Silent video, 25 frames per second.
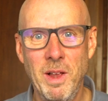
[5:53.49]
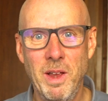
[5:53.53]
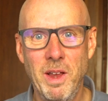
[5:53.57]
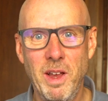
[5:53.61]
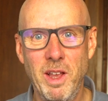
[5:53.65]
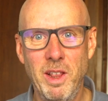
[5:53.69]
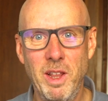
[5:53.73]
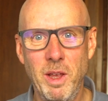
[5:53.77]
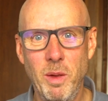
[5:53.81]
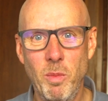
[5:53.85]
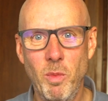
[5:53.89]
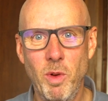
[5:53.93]

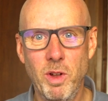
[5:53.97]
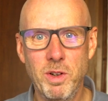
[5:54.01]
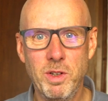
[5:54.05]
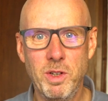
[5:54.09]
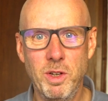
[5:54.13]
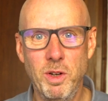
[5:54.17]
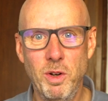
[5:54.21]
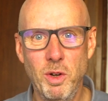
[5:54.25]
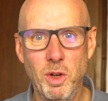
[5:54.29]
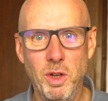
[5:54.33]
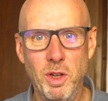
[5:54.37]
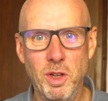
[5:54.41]
and then once
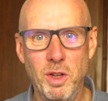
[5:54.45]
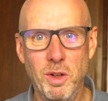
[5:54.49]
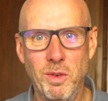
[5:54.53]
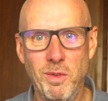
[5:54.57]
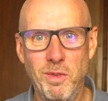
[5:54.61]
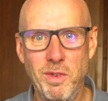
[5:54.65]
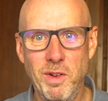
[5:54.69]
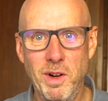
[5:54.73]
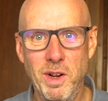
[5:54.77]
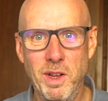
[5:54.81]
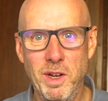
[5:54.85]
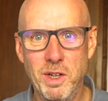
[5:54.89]
you know you can
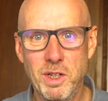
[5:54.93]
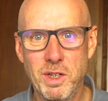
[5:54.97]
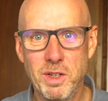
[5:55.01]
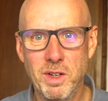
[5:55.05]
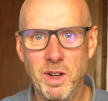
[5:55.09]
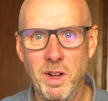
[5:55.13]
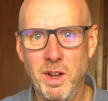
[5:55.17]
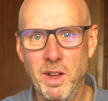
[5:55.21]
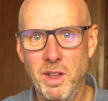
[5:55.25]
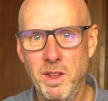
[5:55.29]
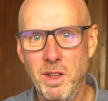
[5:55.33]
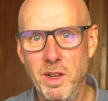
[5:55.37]
finish,
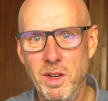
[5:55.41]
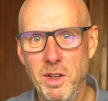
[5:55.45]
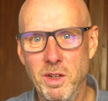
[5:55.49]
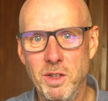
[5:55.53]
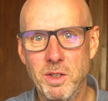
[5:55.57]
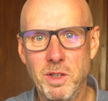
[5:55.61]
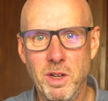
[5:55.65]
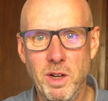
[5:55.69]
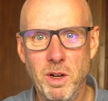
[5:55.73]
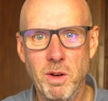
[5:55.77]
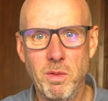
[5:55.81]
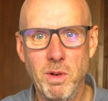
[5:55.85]
then you
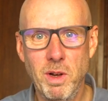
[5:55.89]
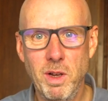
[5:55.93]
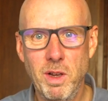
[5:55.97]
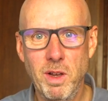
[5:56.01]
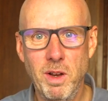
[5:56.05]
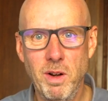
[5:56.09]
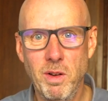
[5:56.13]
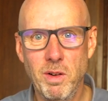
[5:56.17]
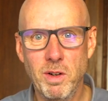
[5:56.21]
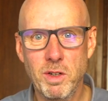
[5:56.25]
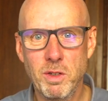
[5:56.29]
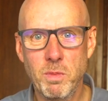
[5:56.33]
start
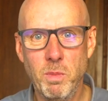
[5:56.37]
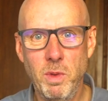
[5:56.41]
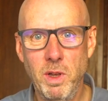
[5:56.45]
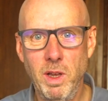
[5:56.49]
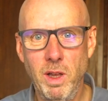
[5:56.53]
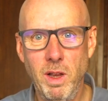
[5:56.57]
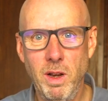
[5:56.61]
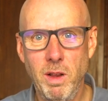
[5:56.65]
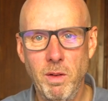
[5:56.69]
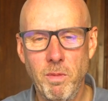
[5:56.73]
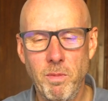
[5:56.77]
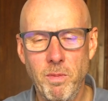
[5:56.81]
working on
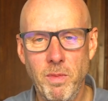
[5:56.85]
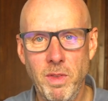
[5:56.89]
speed.